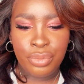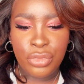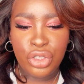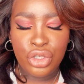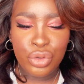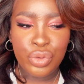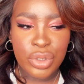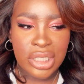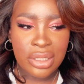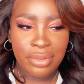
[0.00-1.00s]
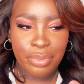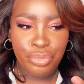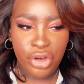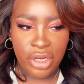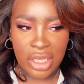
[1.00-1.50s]
use
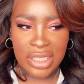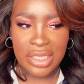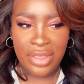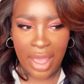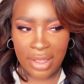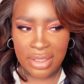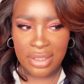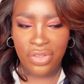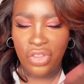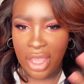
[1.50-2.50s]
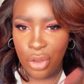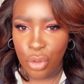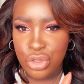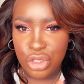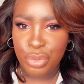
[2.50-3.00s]
products that they
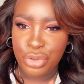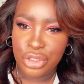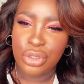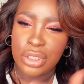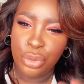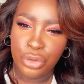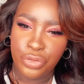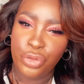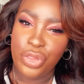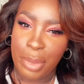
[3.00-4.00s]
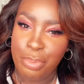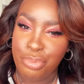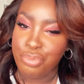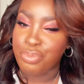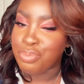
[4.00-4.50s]
also produce in order for their
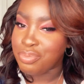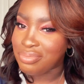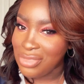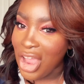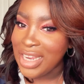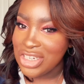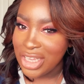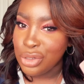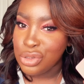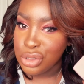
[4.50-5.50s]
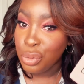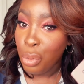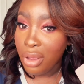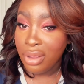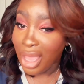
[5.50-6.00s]
eyeshadows to
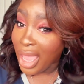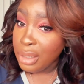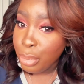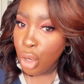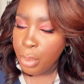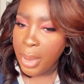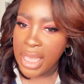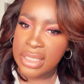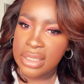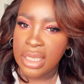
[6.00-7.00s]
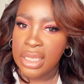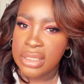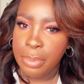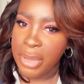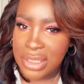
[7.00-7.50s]
work and pop. As they say, it's
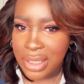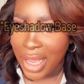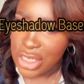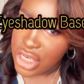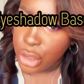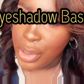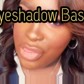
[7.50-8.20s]
the best eyeshadow in